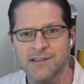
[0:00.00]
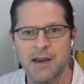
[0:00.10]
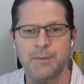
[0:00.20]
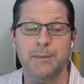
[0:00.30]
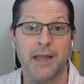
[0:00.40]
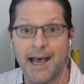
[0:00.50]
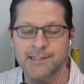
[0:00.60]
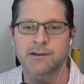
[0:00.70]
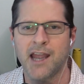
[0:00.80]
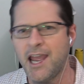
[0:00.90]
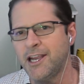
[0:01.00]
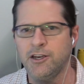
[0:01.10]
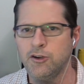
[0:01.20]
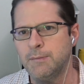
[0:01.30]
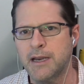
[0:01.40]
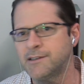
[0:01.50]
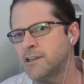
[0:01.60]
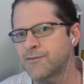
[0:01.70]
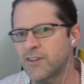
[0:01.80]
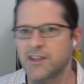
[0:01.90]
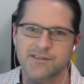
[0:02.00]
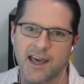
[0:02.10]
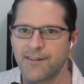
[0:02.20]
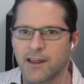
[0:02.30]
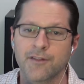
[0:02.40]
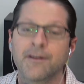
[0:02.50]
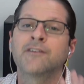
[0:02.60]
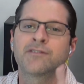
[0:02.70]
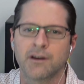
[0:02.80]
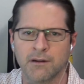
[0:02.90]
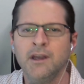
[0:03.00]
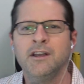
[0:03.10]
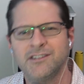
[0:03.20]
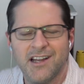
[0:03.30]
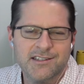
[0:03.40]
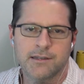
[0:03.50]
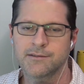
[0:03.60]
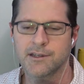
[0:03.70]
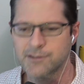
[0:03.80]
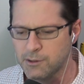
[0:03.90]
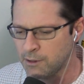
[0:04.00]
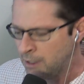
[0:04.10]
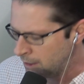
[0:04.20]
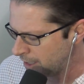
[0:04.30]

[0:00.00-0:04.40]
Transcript: A lot of people ask her, hey, can you do a meditation for this, that, and the other thing? So she does it. So it's cool.